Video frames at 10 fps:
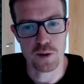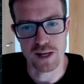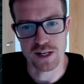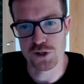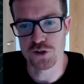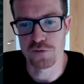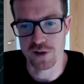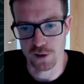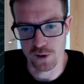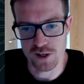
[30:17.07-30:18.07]
make use of
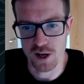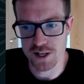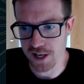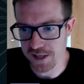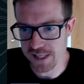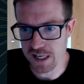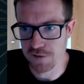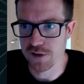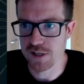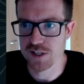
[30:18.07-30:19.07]
here are under ID
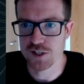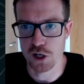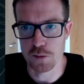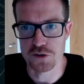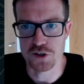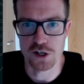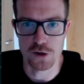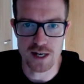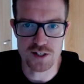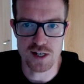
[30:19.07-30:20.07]
governance, global
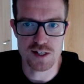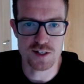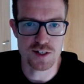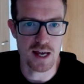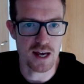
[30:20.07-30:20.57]
secure access,